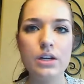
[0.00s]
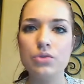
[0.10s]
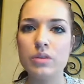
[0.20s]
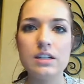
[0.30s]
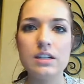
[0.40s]
and
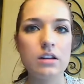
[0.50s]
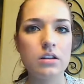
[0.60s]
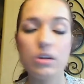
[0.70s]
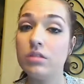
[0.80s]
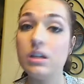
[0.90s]
injuries,
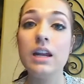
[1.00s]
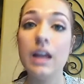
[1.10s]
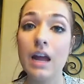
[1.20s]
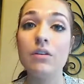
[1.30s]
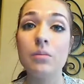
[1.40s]
and they're
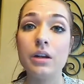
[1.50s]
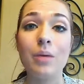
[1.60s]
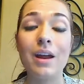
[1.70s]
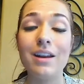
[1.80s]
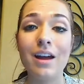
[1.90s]
needing
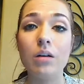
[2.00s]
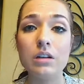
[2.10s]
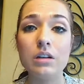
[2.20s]
everybody right now.